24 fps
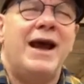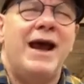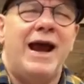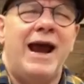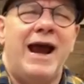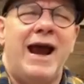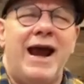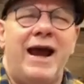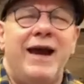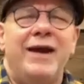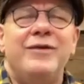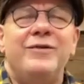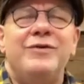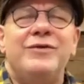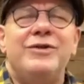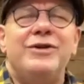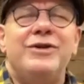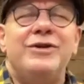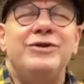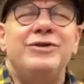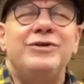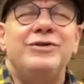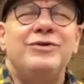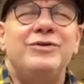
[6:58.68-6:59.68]
and
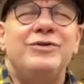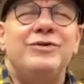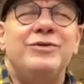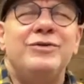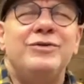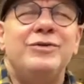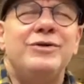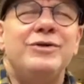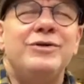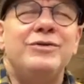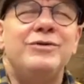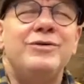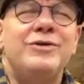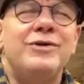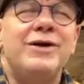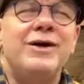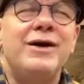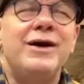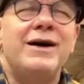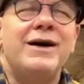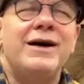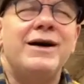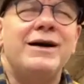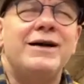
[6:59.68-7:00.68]
renew a
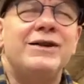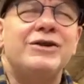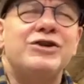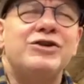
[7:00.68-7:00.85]
right